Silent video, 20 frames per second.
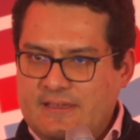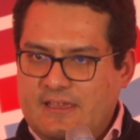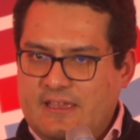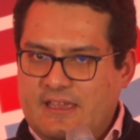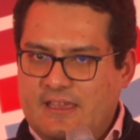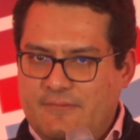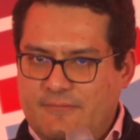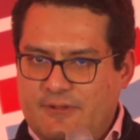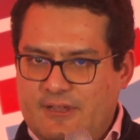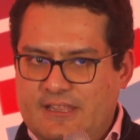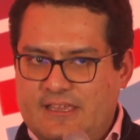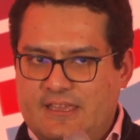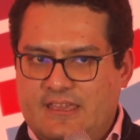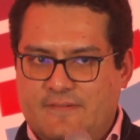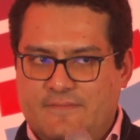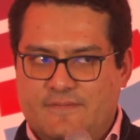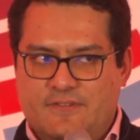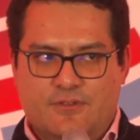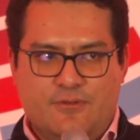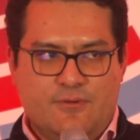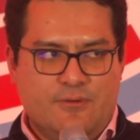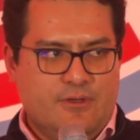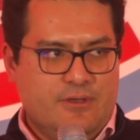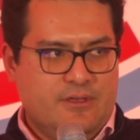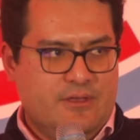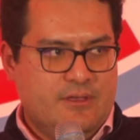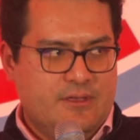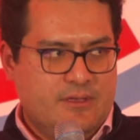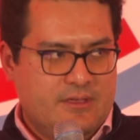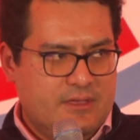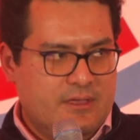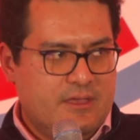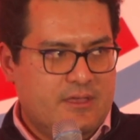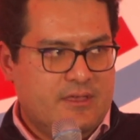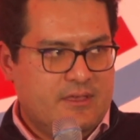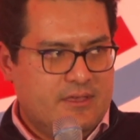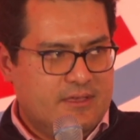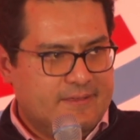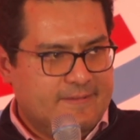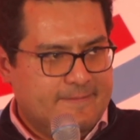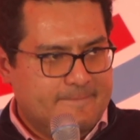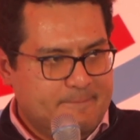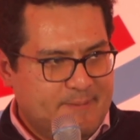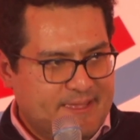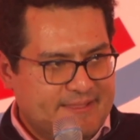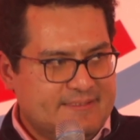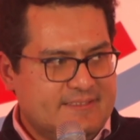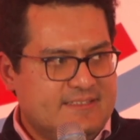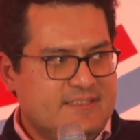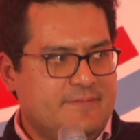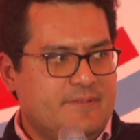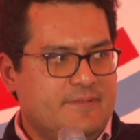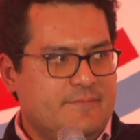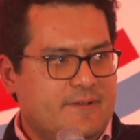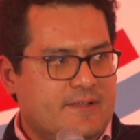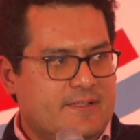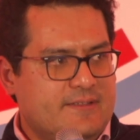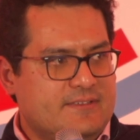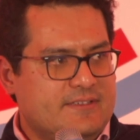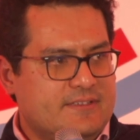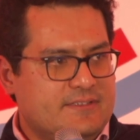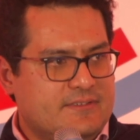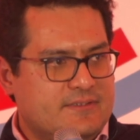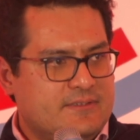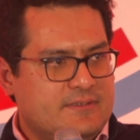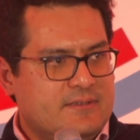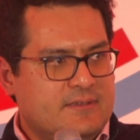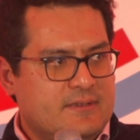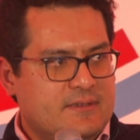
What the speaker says: it really gives you a competitive advantage